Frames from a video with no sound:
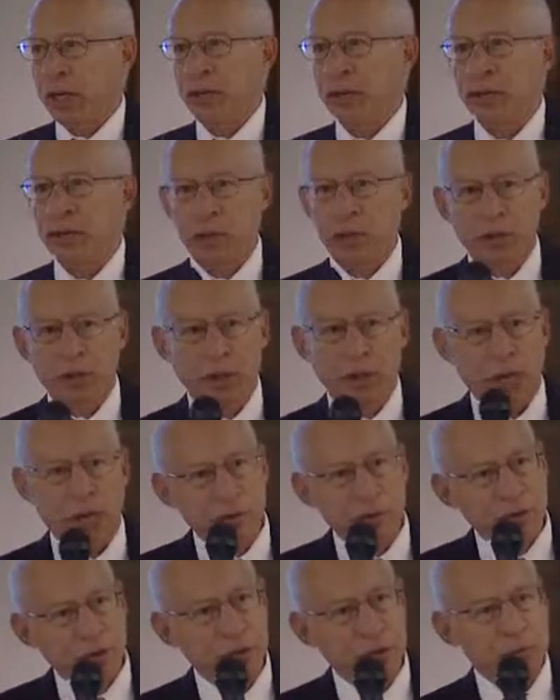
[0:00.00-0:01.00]
Elsie and
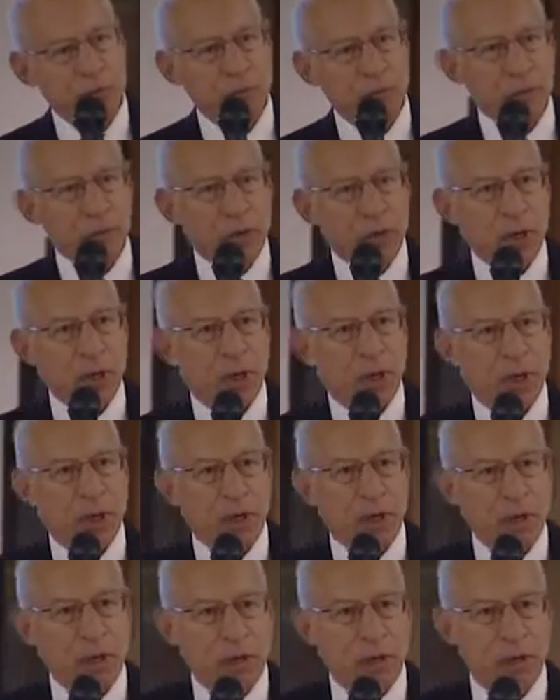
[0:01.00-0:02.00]
David
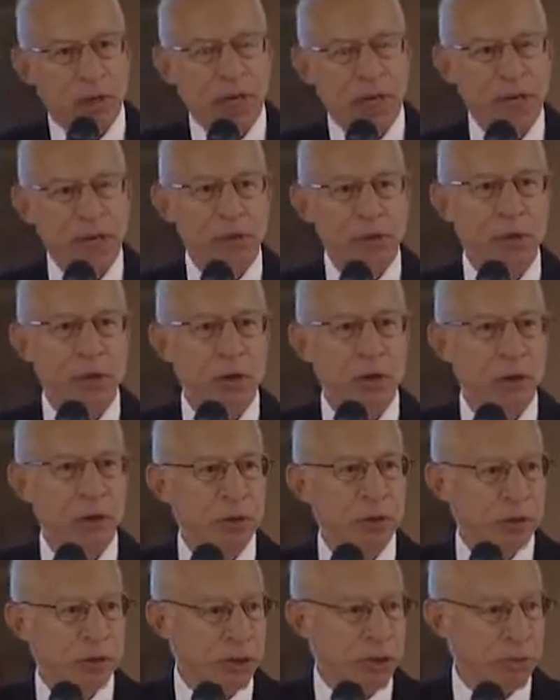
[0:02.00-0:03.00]
are constantly
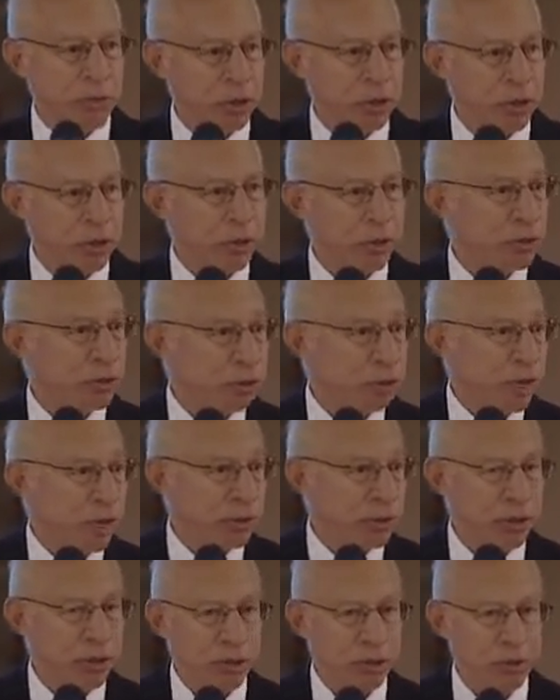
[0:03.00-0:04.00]
going to seminars
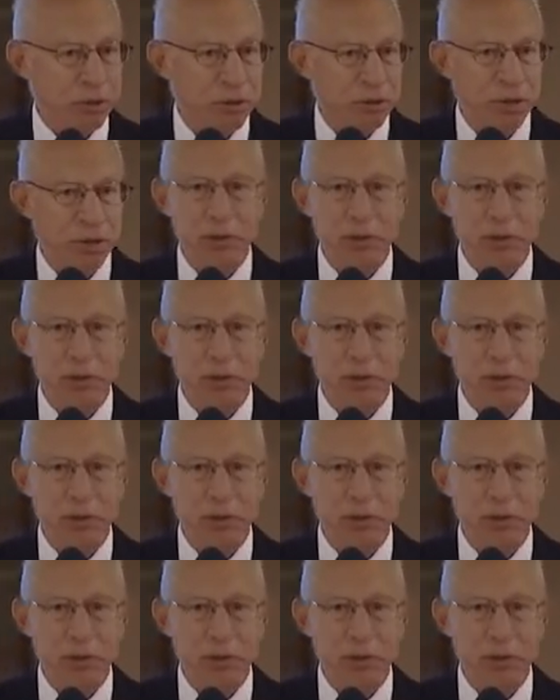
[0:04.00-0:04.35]
around the country.